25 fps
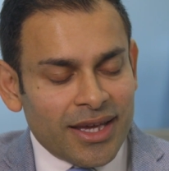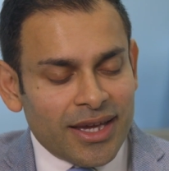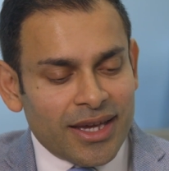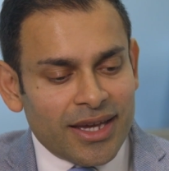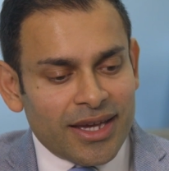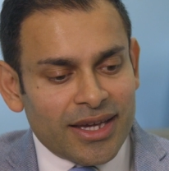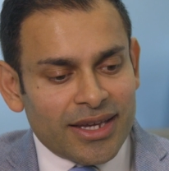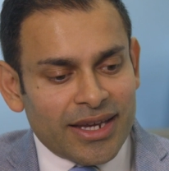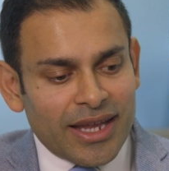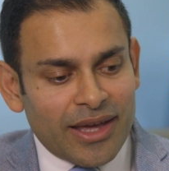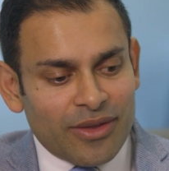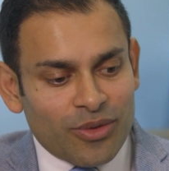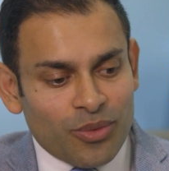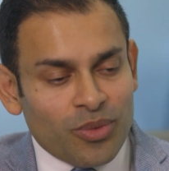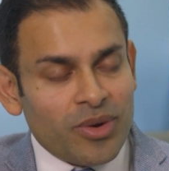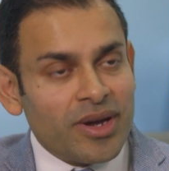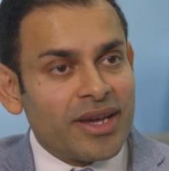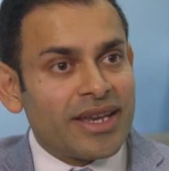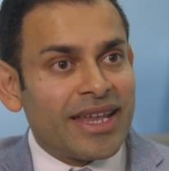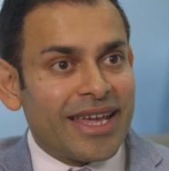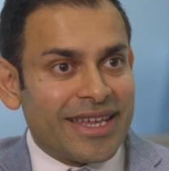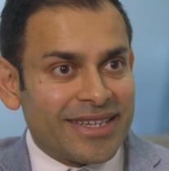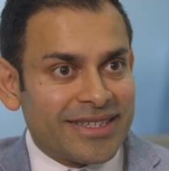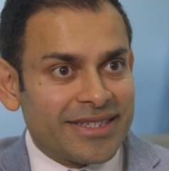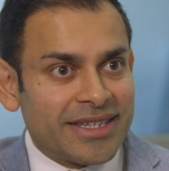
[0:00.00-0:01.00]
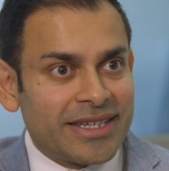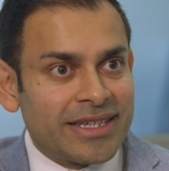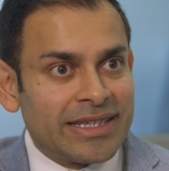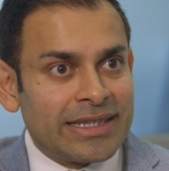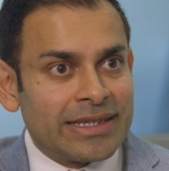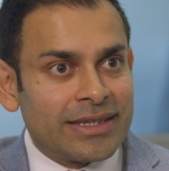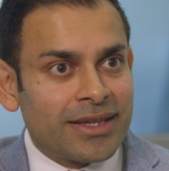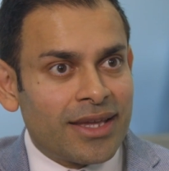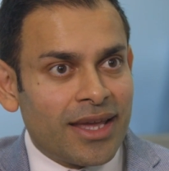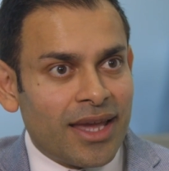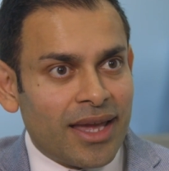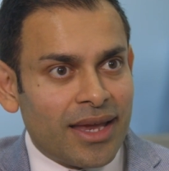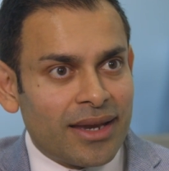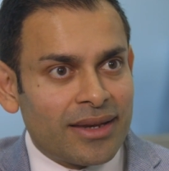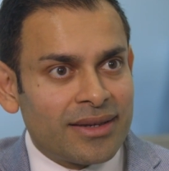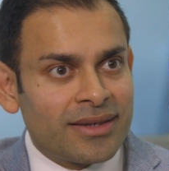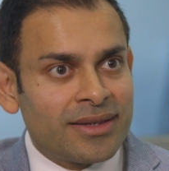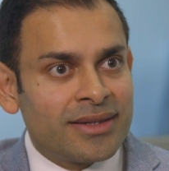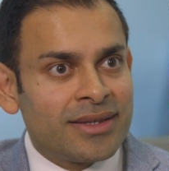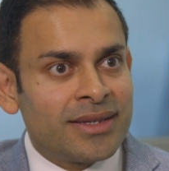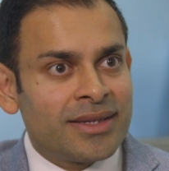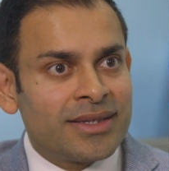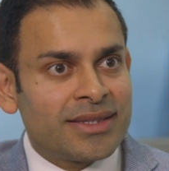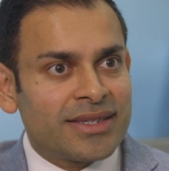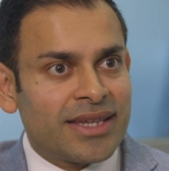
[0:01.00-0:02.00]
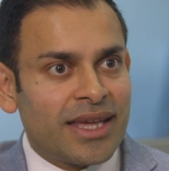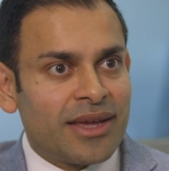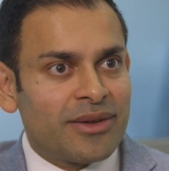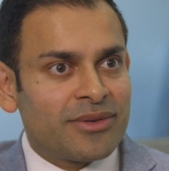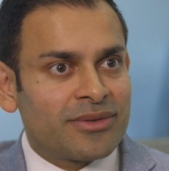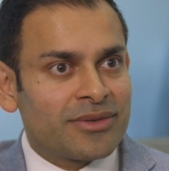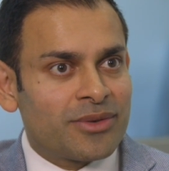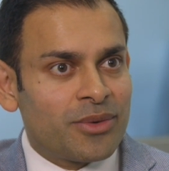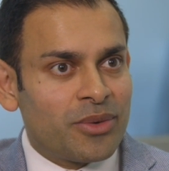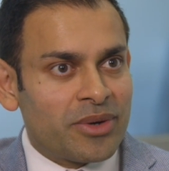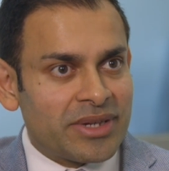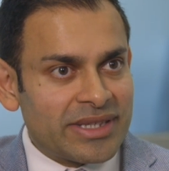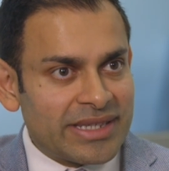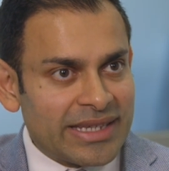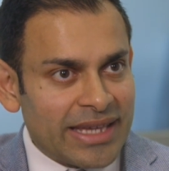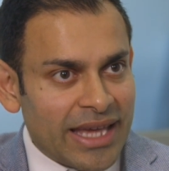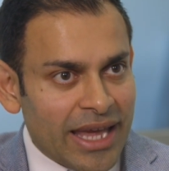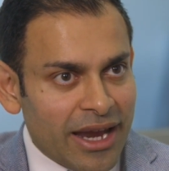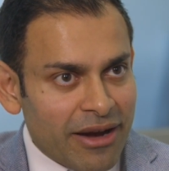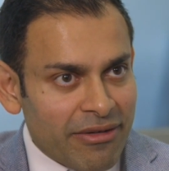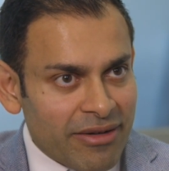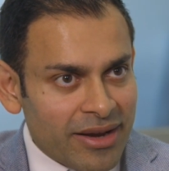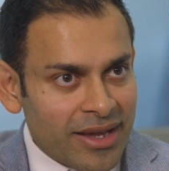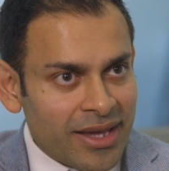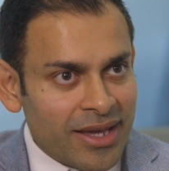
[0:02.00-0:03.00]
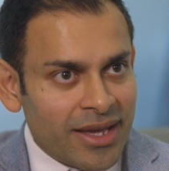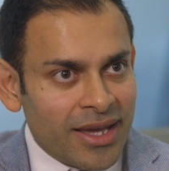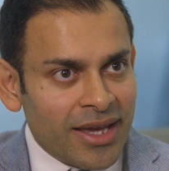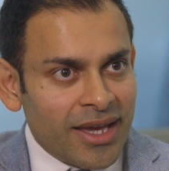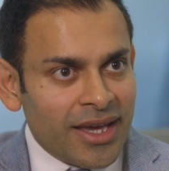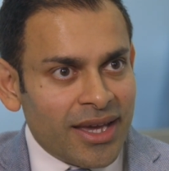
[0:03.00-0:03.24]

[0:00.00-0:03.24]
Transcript: Now the word acid can sound quite scary,